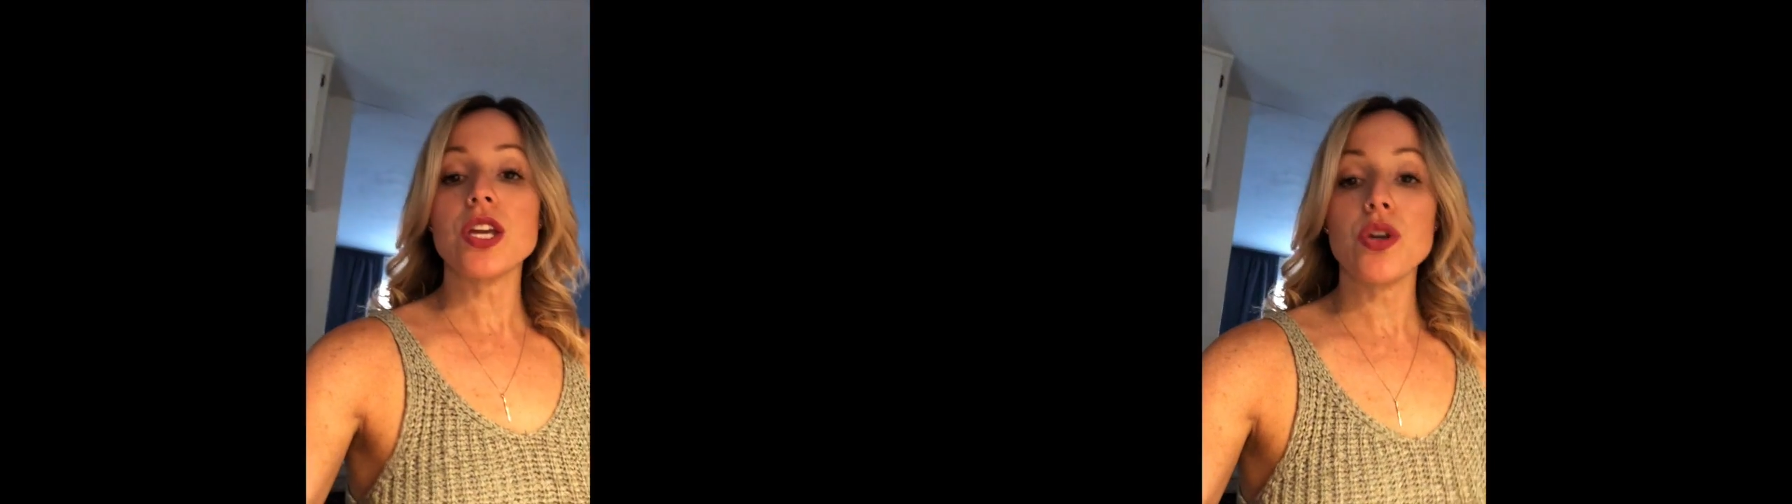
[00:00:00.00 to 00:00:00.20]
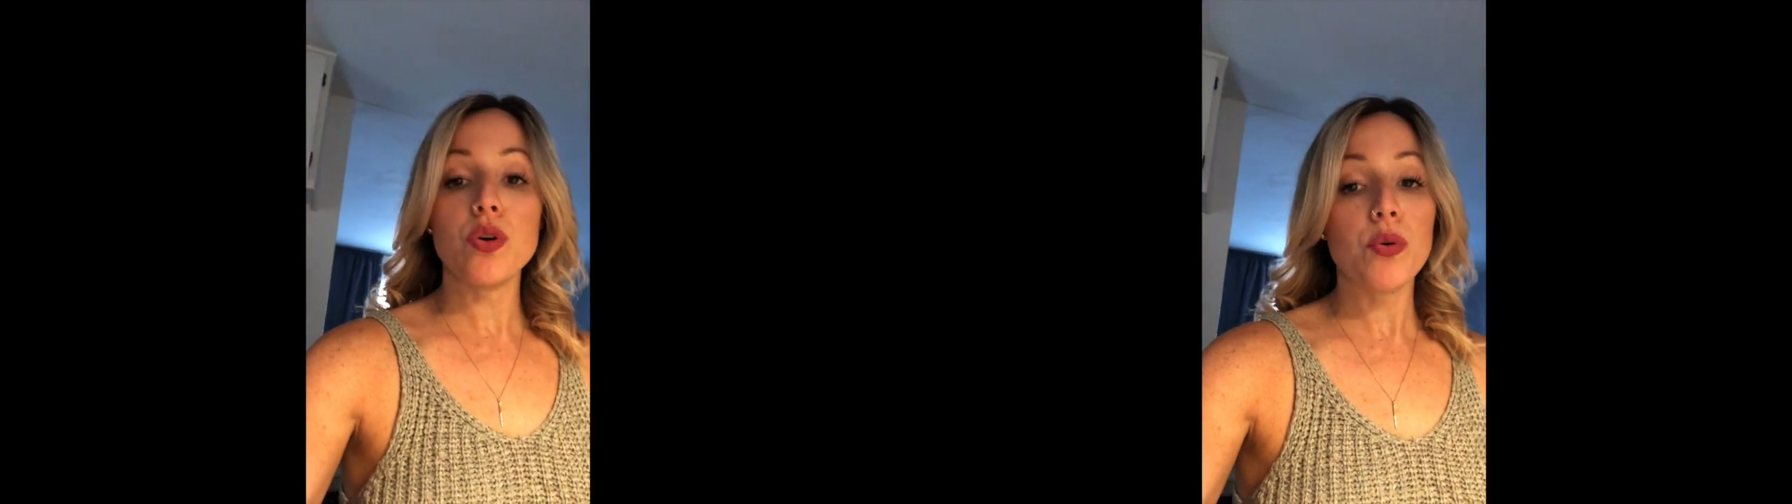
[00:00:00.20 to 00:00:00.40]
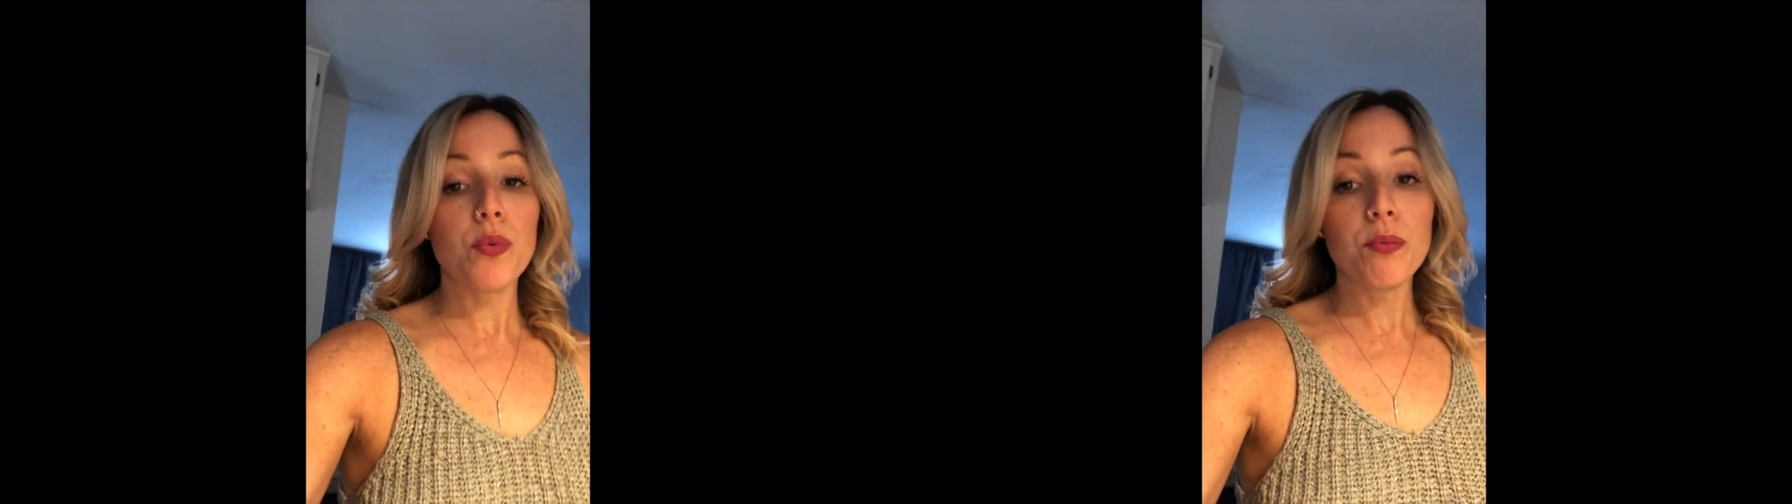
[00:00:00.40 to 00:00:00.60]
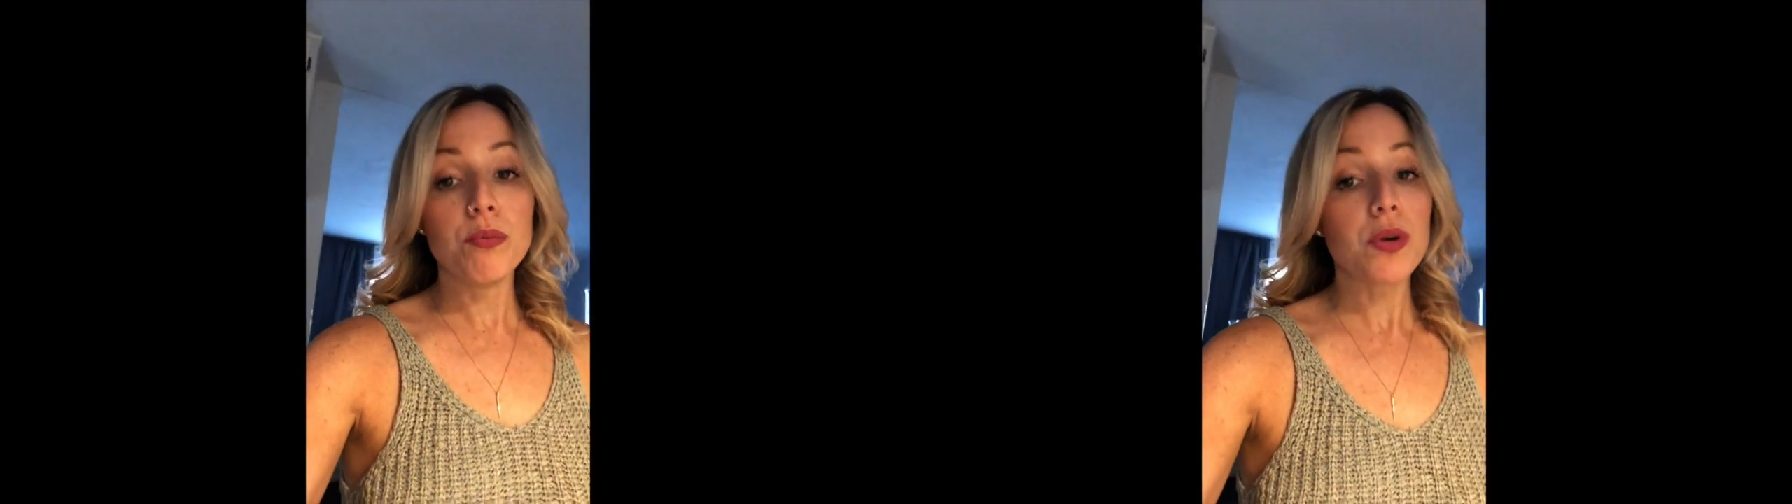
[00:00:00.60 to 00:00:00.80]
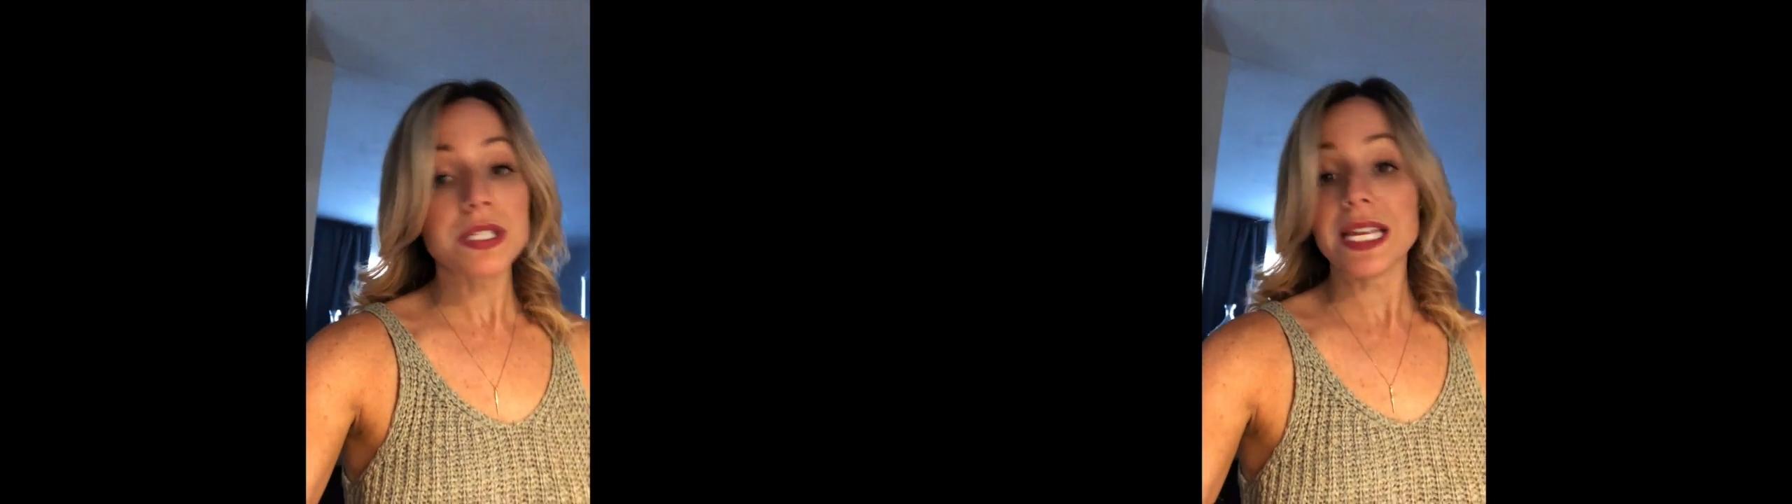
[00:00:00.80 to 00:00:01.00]
you
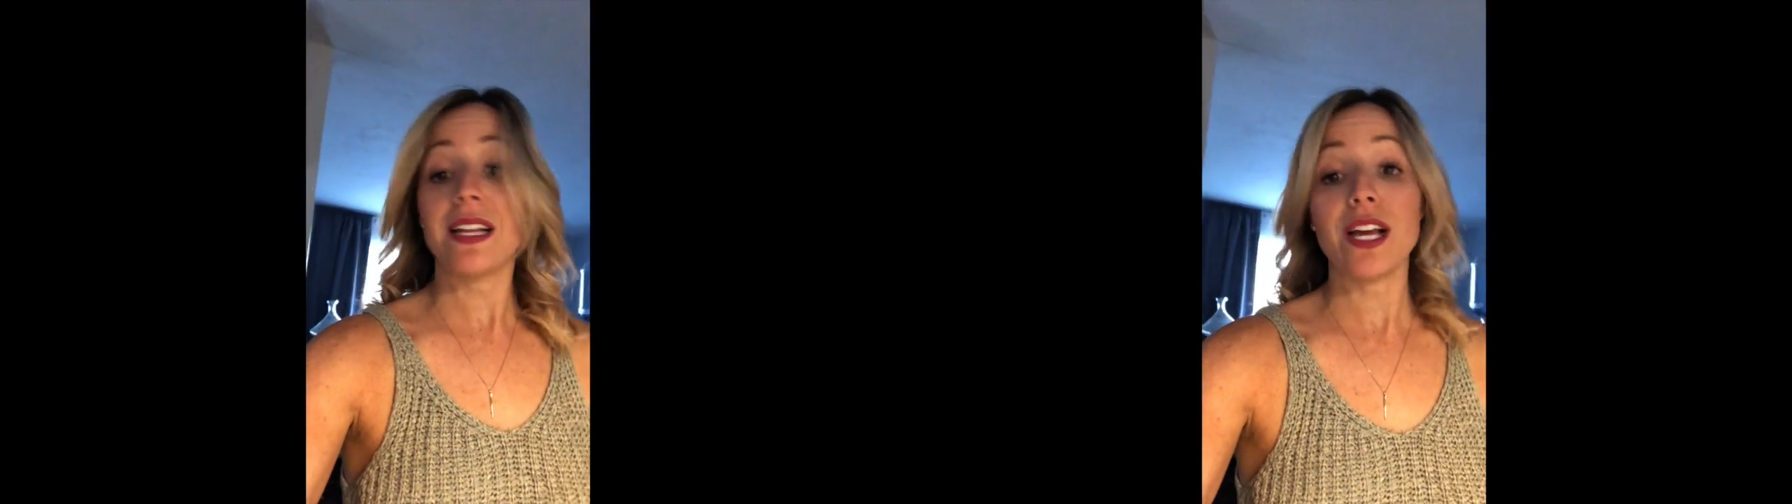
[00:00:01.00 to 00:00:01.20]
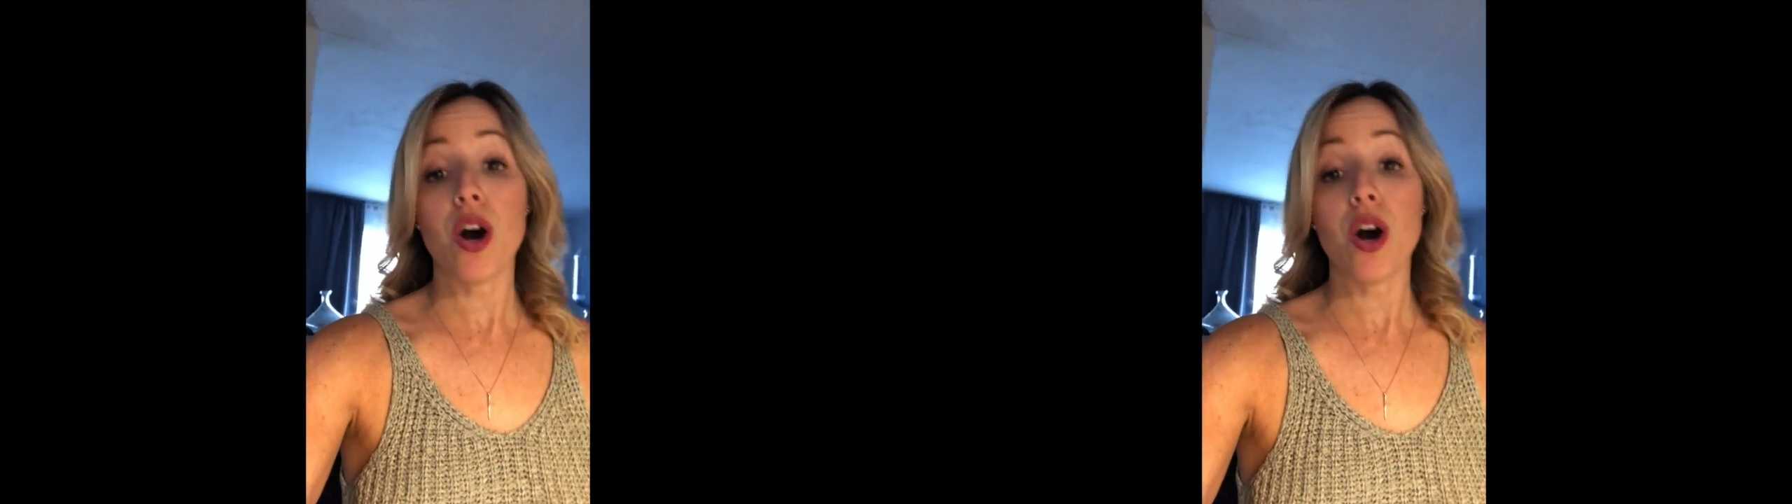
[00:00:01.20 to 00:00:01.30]
most likely